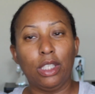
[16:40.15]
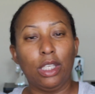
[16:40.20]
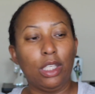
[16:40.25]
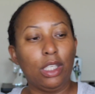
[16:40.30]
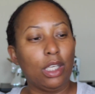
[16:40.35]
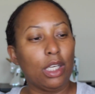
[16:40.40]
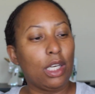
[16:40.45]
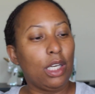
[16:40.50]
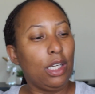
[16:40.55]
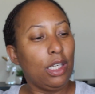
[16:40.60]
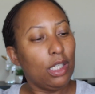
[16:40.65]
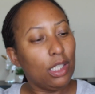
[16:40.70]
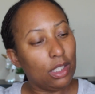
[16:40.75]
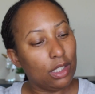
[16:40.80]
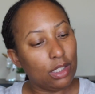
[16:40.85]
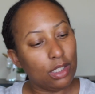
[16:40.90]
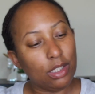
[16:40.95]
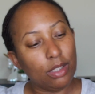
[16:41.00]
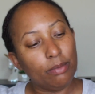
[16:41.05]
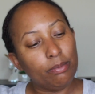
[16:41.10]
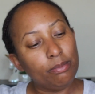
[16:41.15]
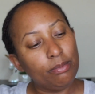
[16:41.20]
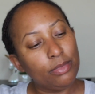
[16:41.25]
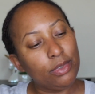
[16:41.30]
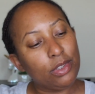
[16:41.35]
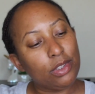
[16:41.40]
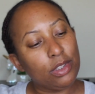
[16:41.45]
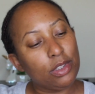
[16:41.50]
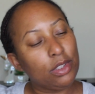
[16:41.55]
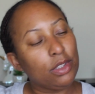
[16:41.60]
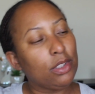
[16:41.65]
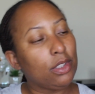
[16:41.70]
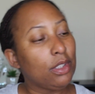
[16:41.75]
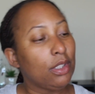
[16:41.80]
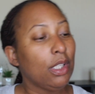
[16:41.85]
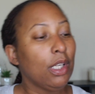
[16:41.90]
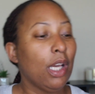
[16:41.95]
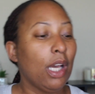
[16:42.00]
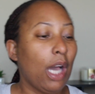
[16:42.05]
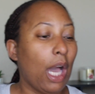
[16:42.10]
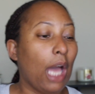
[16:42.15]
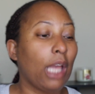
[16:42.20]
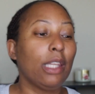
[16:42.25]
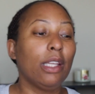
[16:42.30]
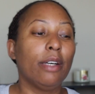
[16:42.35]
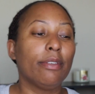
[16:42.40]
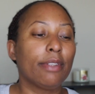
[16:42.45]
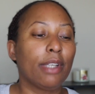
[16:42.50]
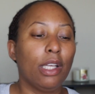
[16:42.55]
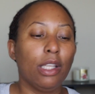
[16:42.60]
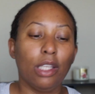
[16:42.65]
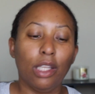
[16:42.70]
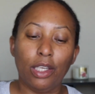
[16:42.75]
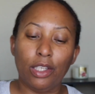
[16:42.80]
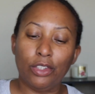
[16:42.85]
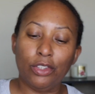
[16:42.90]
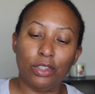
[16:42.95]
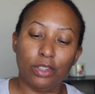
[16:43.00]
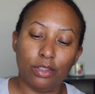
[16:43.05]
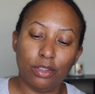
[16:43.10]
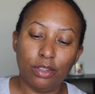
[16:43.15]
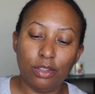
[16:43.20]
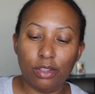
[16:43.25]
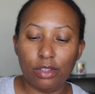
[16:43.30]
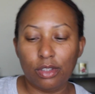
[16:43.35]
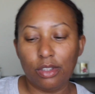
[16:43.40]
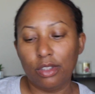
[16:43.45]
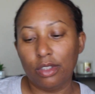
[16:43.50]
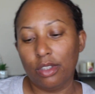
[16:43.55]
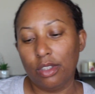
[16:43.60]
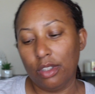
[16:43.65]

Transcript: and it comes, I love collections.